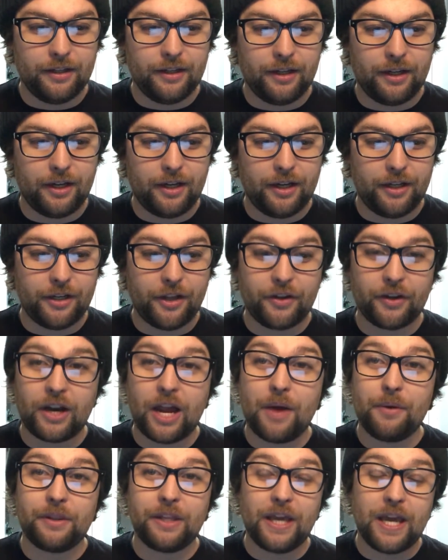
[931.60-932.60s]
Another
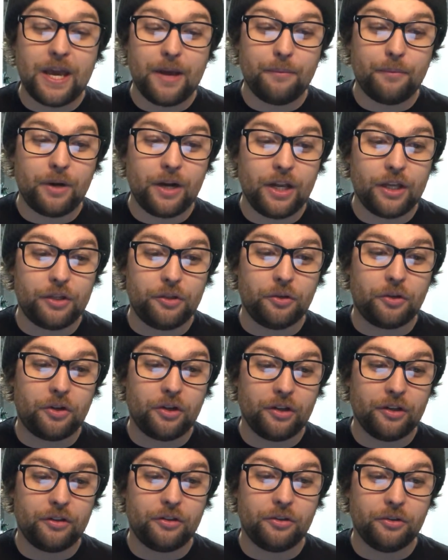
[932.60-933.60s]
guy with the handbrake, you
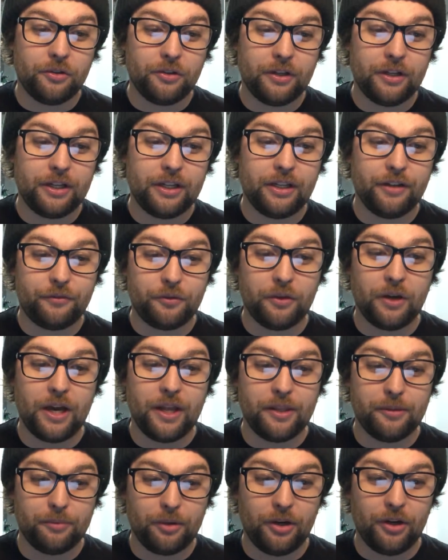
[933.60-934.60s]
could do it if you
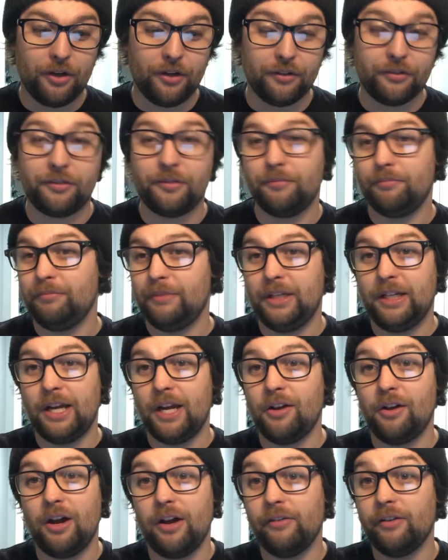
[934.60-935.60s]
had the balls. I mean,
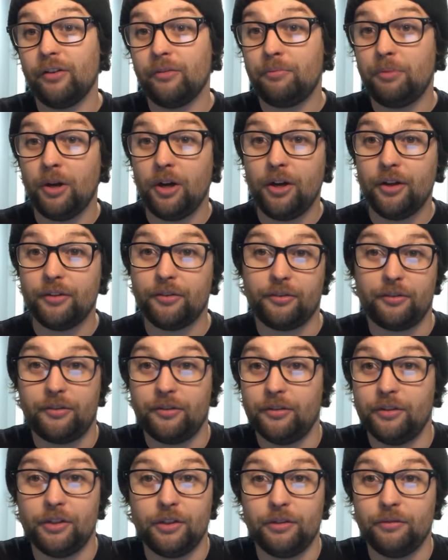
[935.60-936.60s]
I don't have enough balls
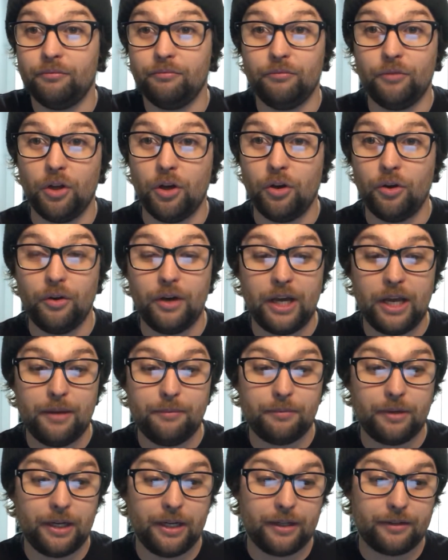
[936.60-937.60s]
to know
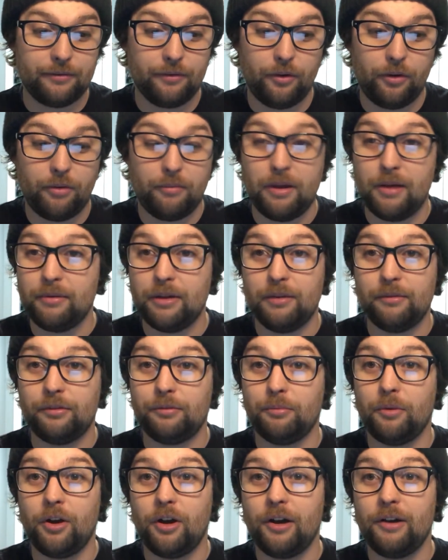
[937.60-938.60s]
handbrake, or maybe I'm
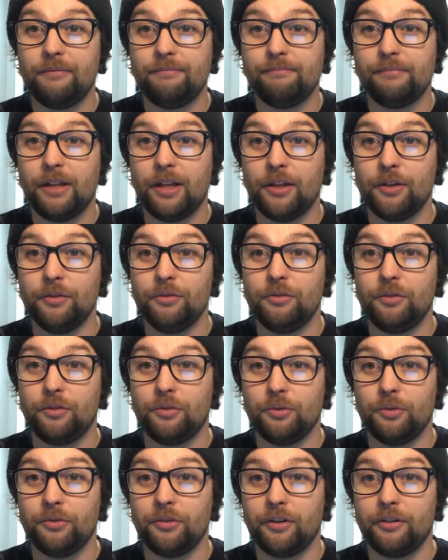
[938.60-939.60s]
smart and I use the
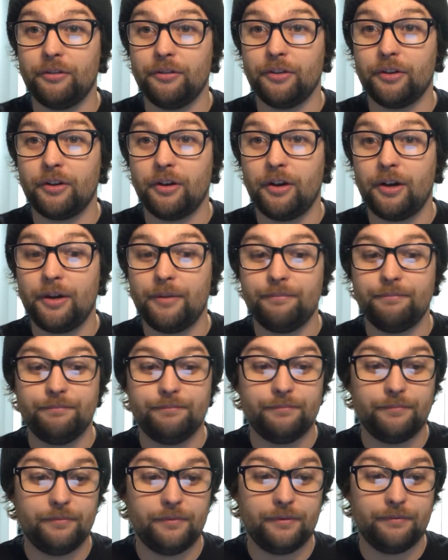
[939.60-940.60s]
tools that are in the car.
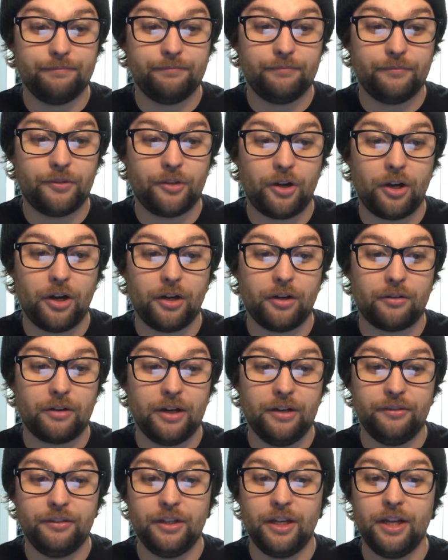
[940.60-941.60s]
Sorry,
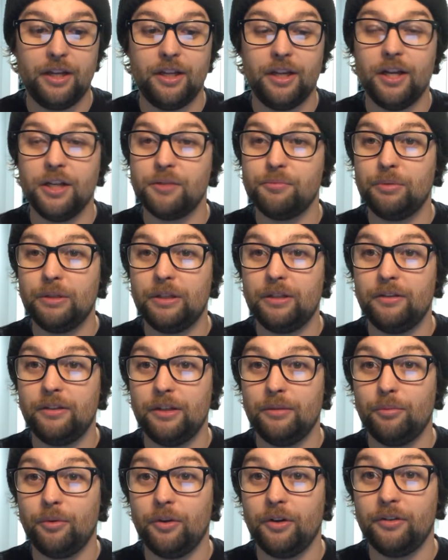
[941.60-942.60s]
crazy
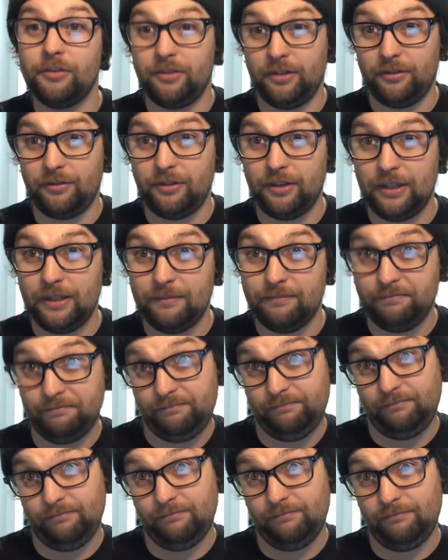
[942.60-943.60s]
ADHD boy 16.
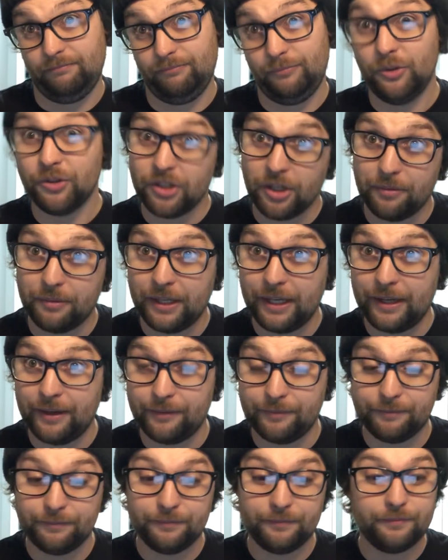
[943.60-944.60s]
What's up
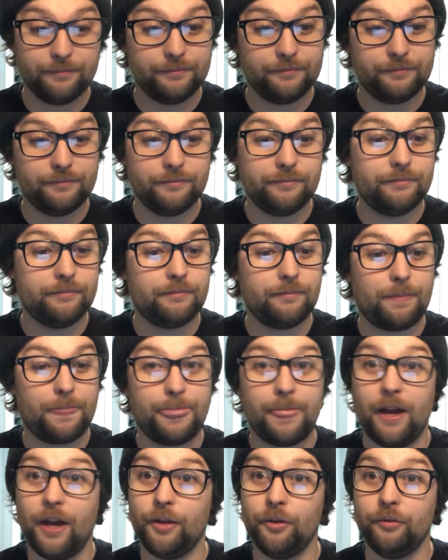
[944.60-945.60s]
now?
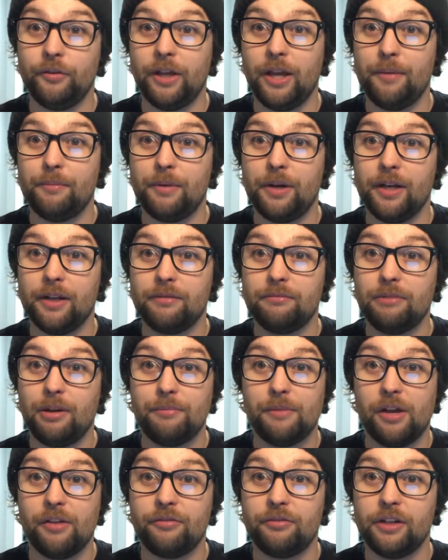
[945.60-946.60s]
I use handbrake. I'm
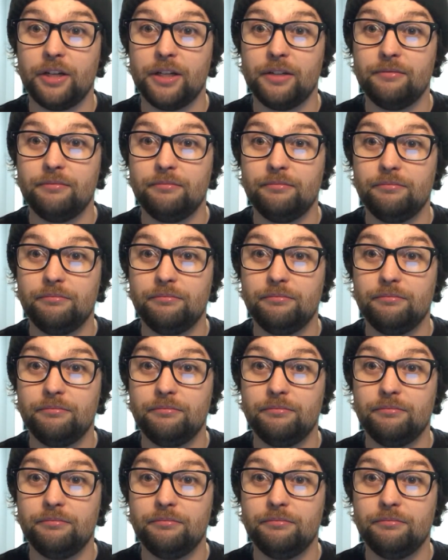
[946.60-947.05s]
not afraid.